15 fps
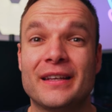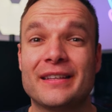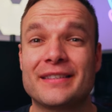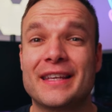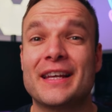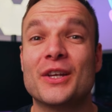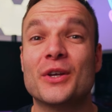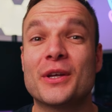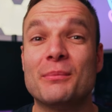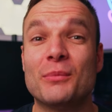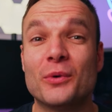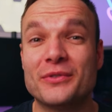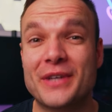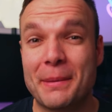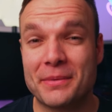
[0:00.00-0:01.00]
Let's take a look in
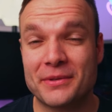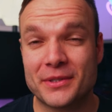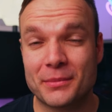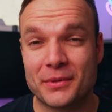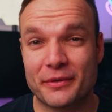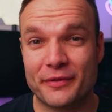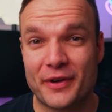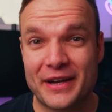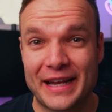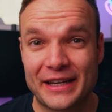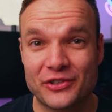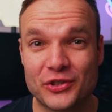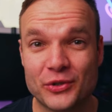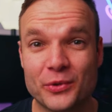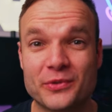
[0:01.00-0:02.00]
more depth at some of the
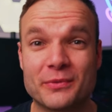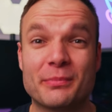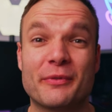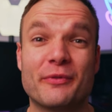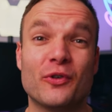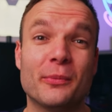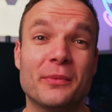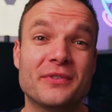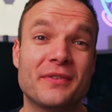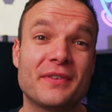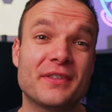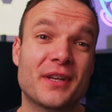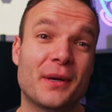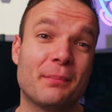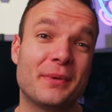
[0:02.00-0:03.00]
financials and performance of
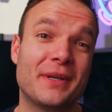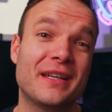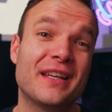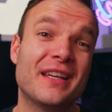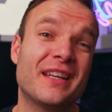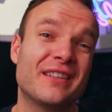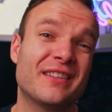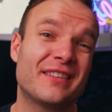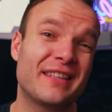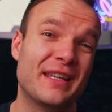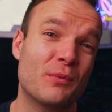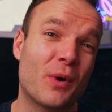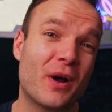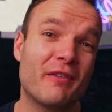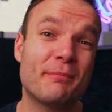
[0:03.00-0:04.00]
this company to see
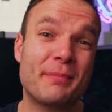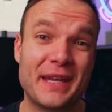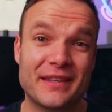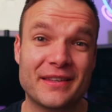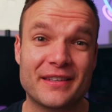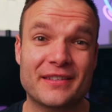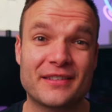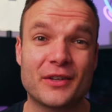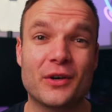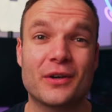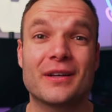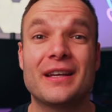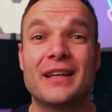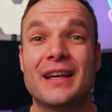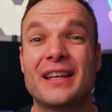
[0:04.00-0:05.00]
why I've picked this stock
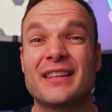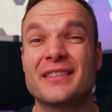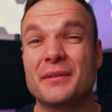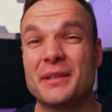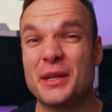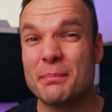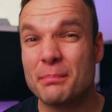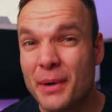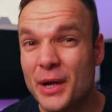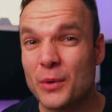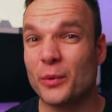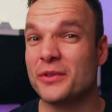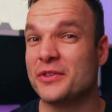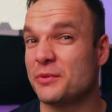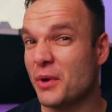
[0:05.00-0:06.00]
as something you might
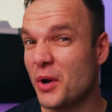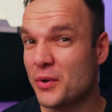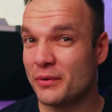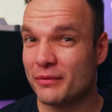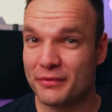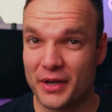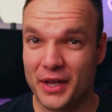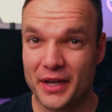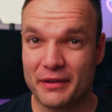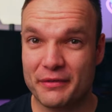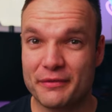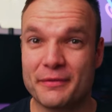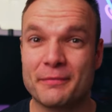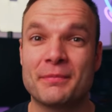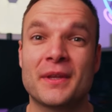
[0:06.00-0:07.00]
want to own for
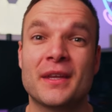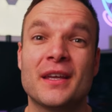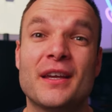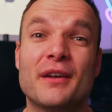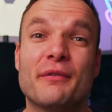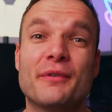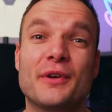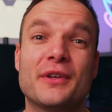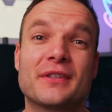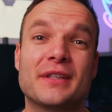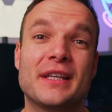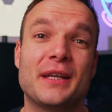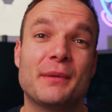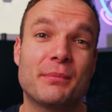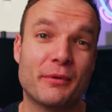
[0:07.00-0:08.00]
life.
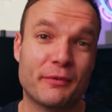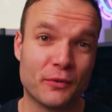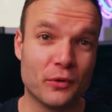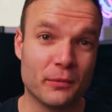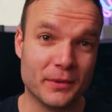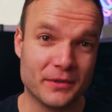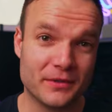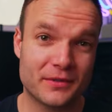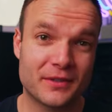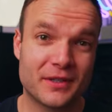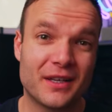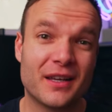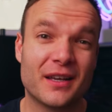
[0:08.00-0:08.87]
Firstly, performance.